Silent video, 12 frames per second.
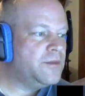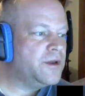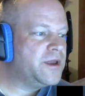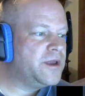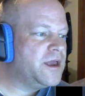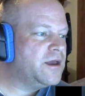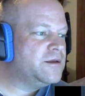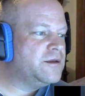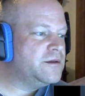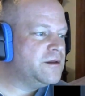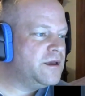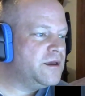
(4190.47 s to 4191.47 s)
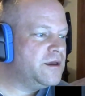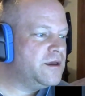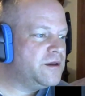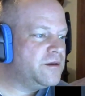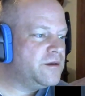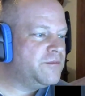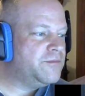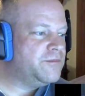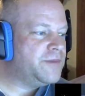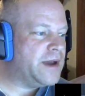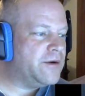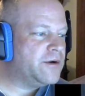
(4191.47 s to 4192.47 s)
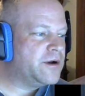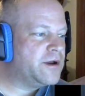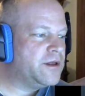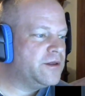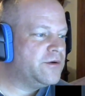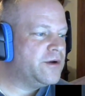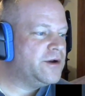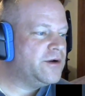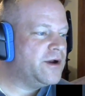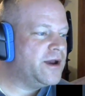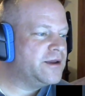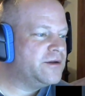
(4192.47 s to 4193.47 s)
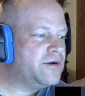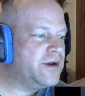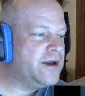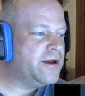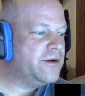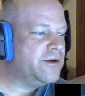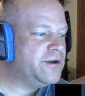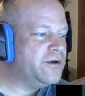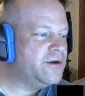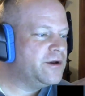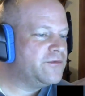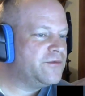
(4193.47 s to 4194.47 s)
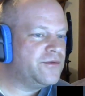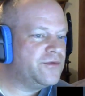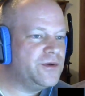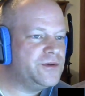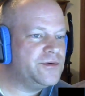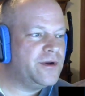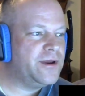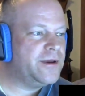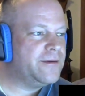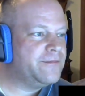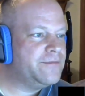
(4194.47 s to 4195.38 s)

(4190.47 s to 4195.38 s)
looking at uh, Power Color Red Dragon right now on Newegg for three twenty.